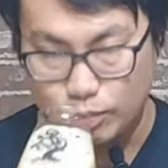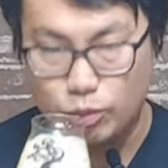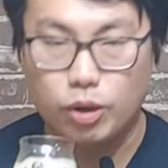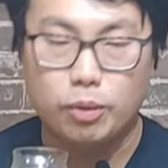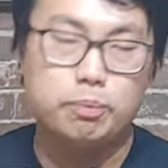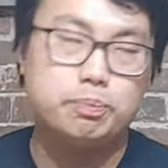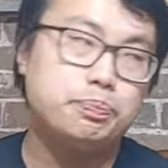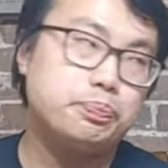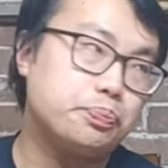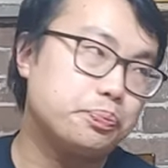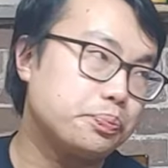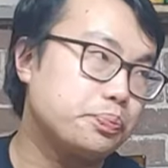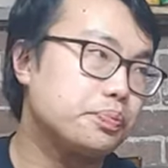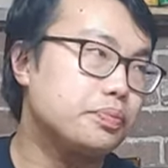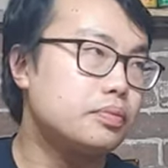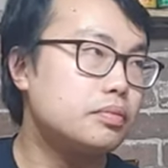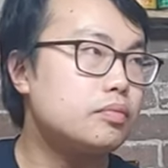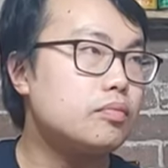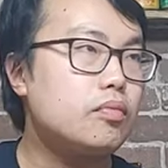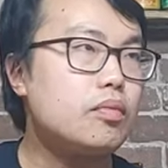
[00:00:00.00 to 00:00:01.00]
Well,
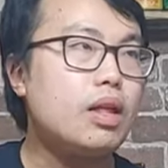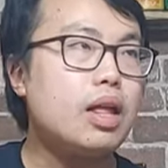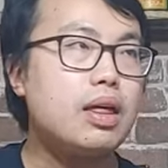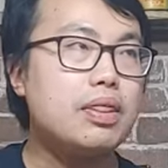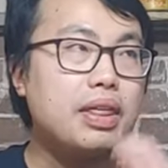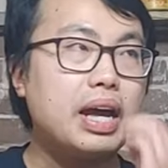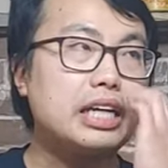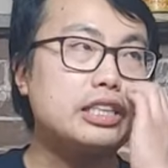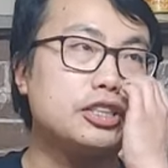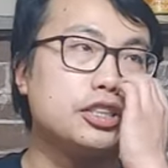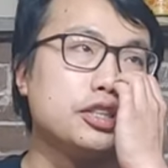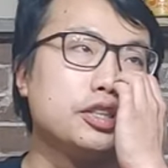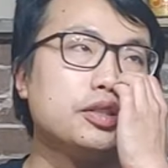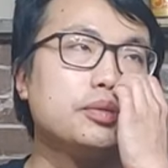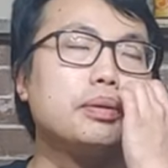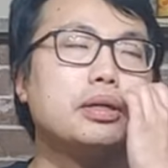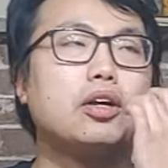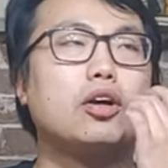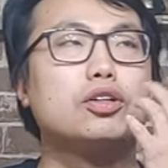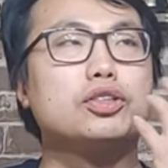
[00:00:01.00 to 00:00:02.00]
that
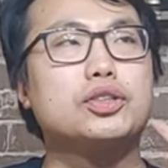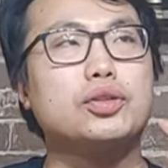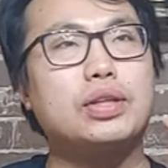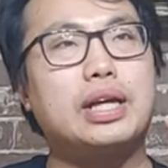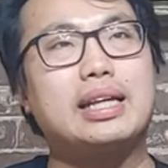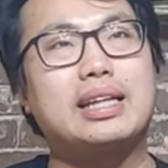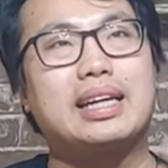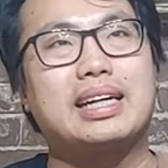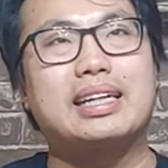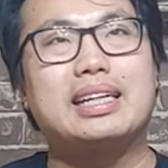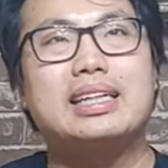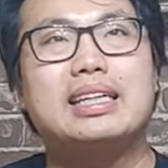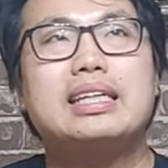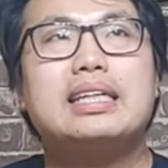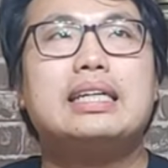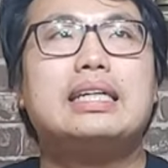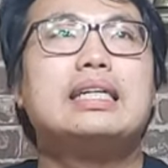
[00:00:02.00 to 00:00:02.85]
too, but also that like